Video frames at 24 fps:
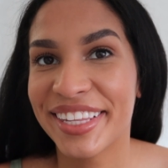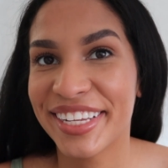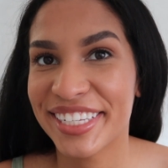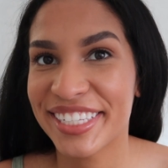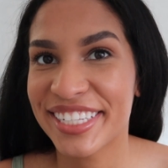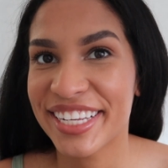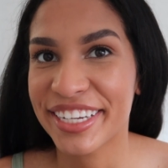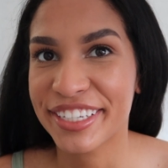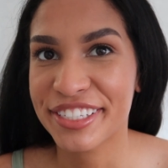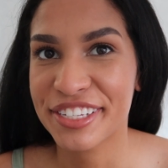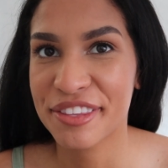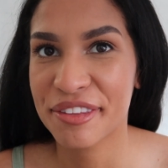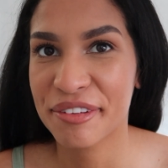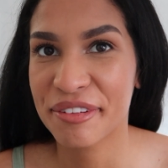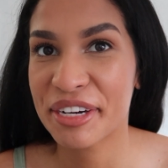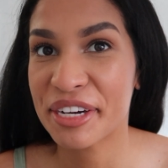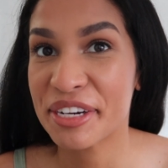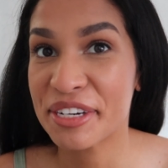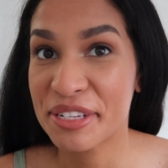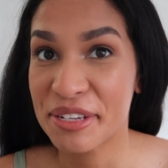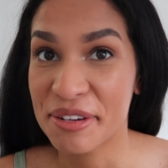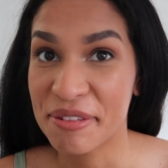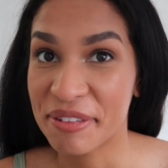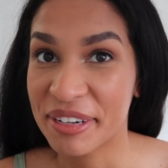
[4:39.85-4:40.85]
These next three
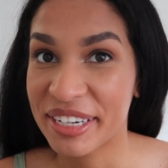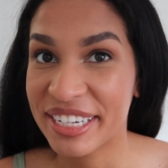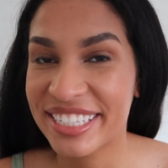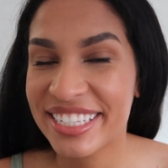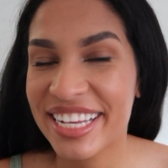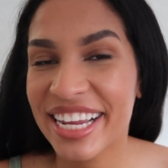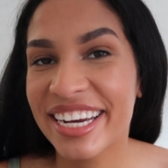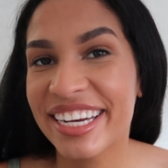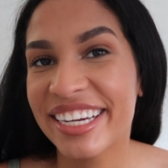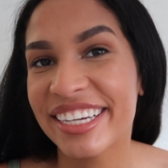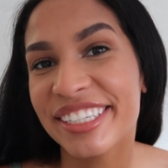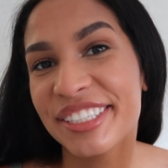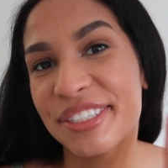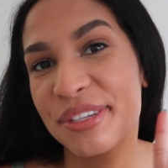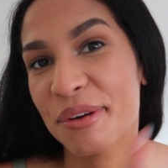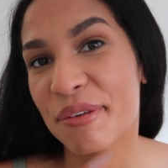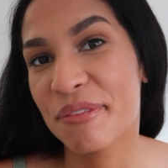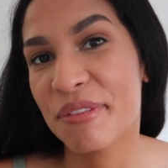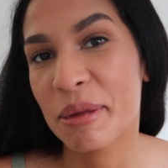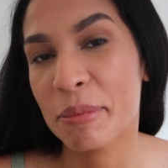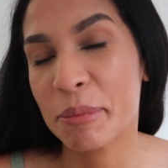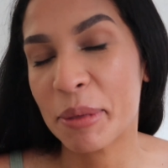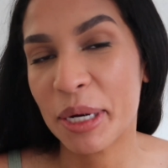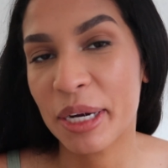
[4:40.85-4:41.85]
are super exciting. Two
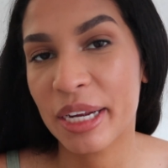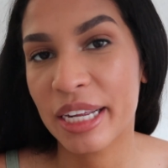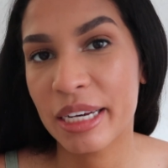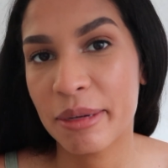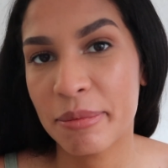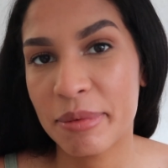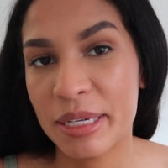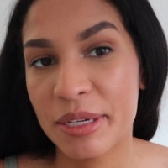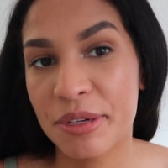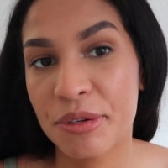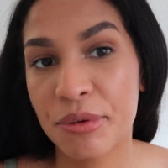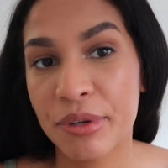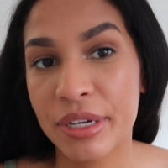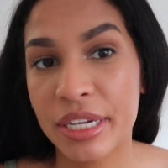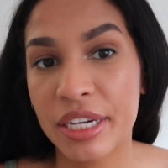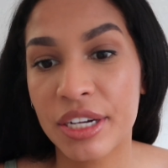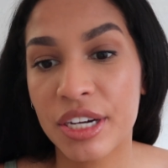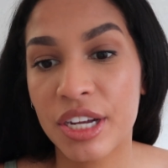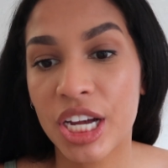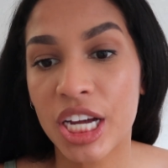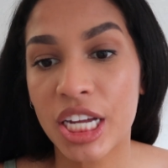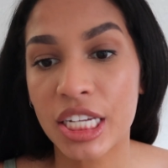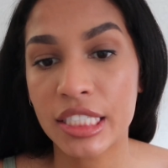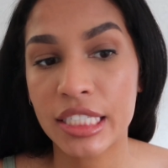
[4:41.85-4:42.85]
of them are going to be
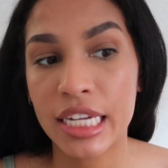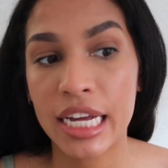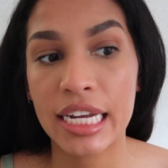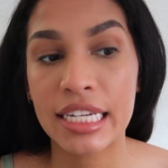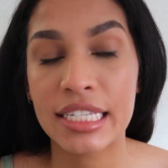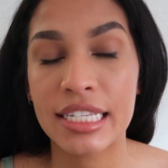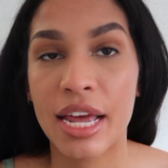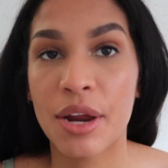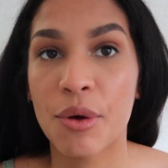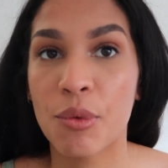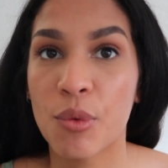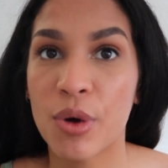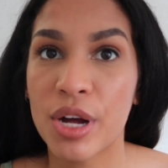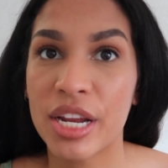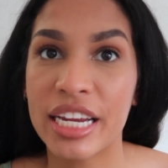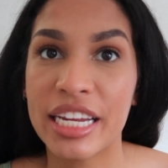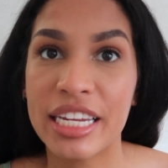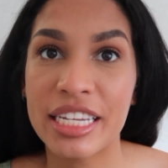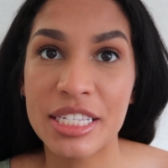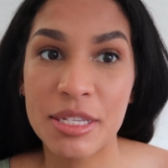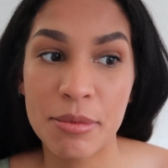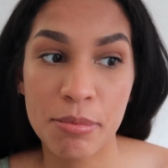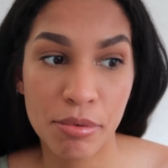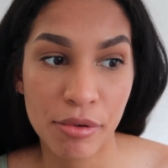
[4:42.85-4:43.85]
green contacts and one
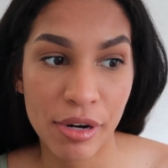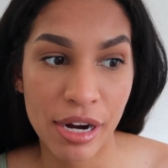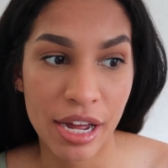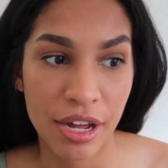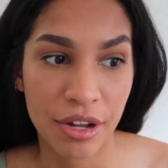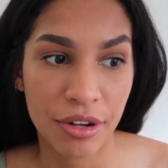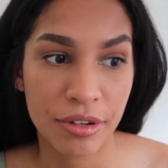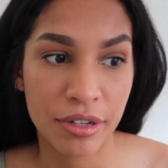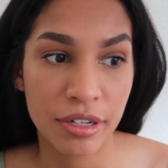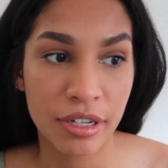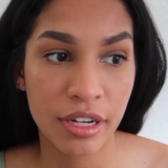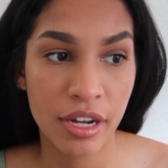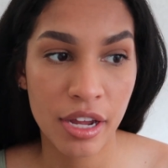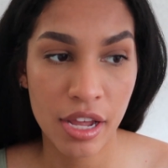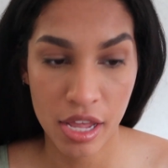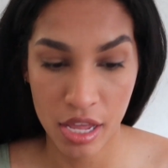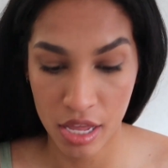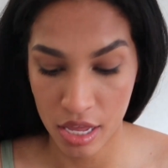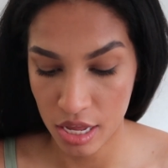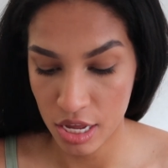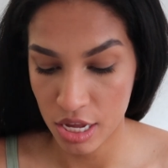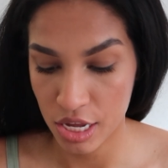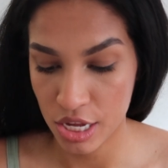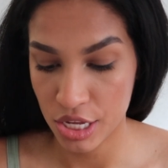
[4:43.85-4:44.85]
is brown.
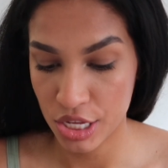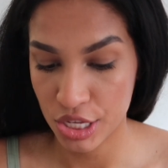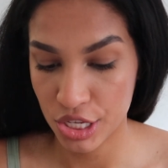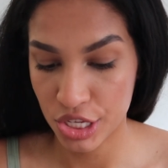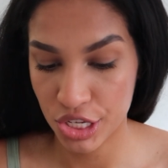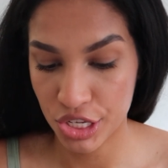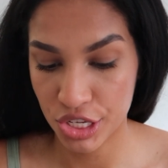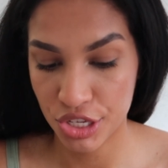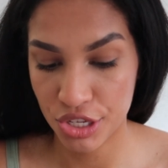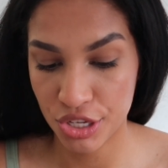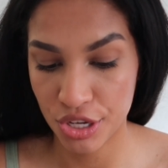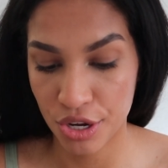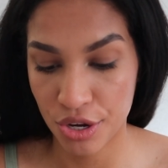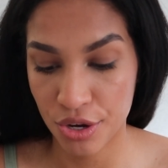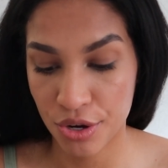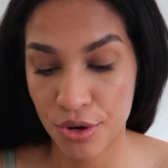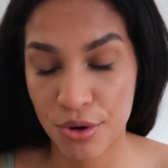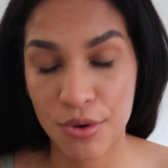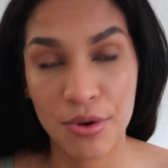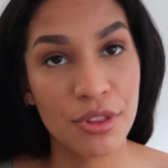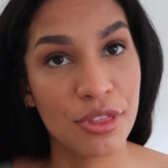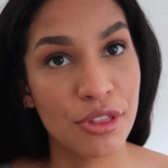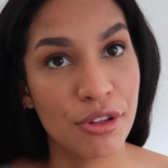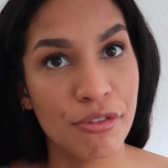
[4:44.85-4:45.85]

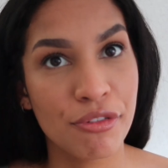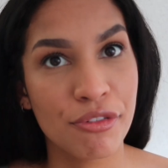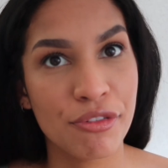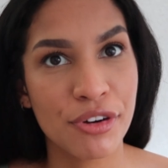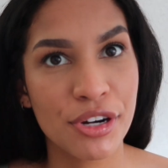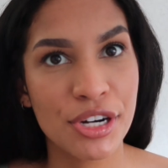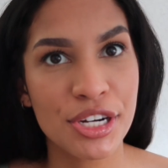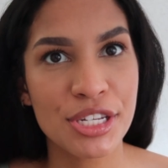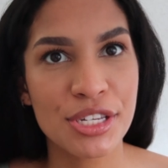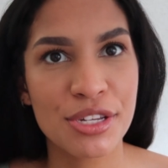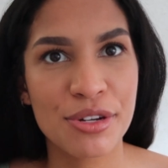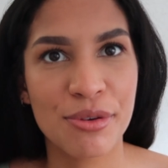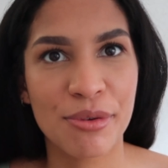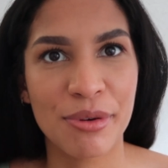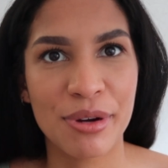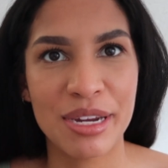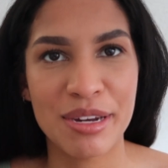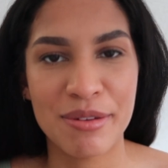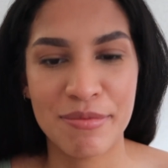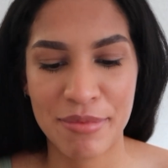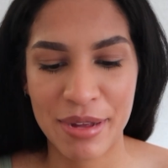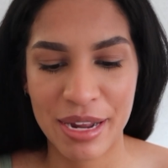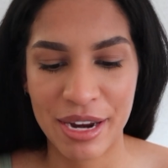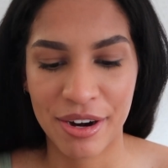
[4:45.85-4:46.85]
So the first
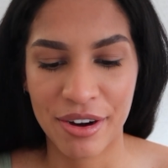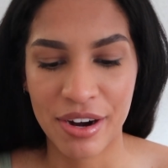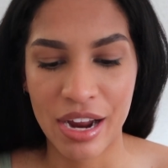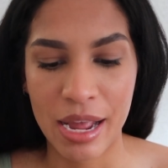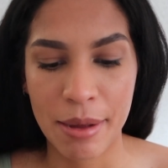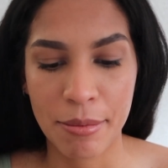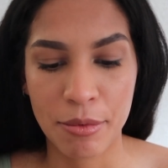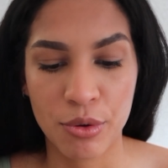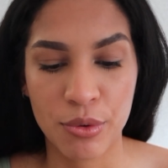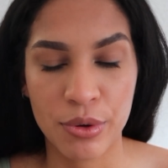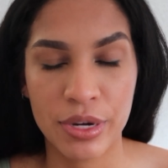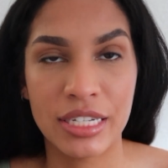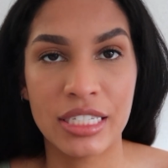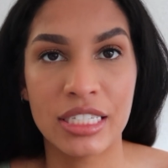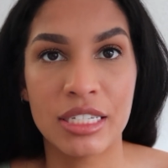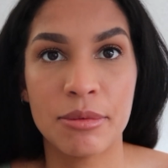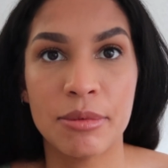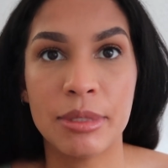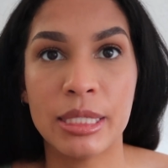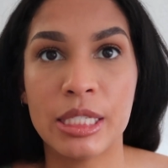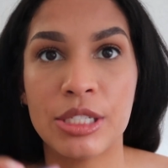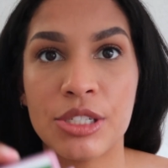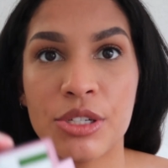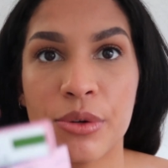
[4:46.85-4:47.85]
green pair I'm going to
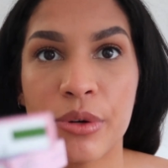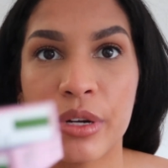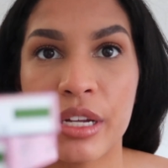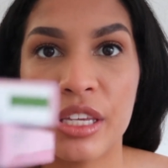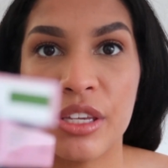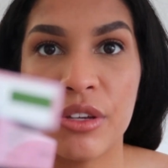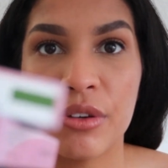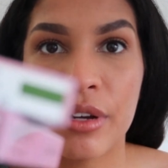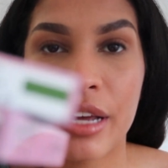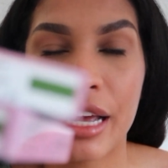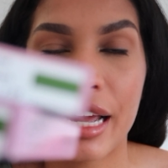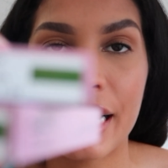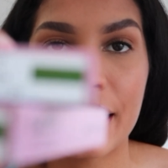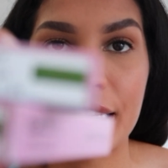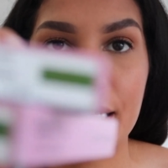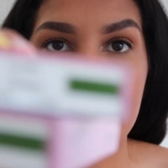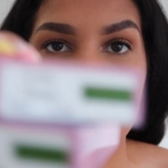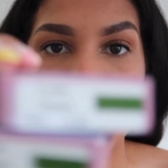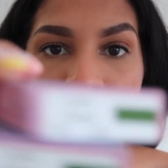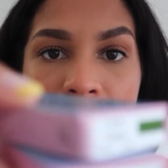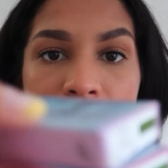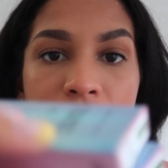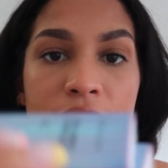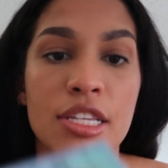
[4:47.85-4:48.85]
be showing you guys
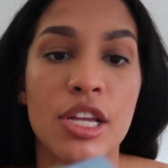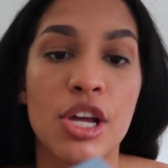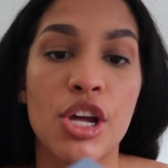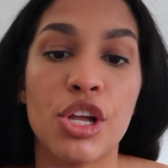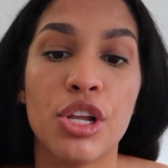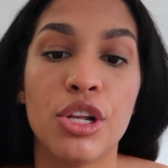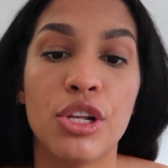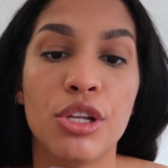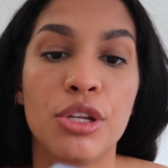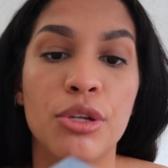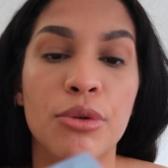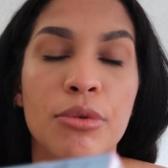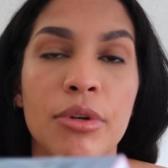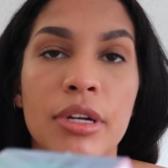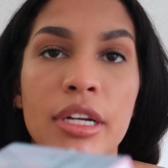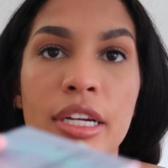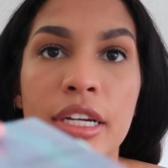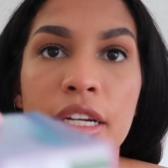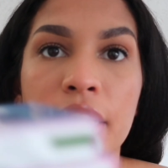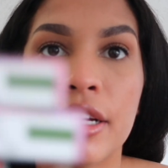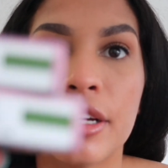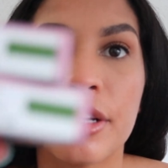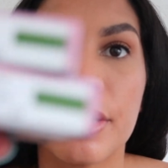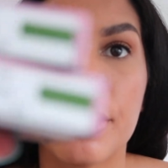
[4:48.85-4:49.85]
is Luna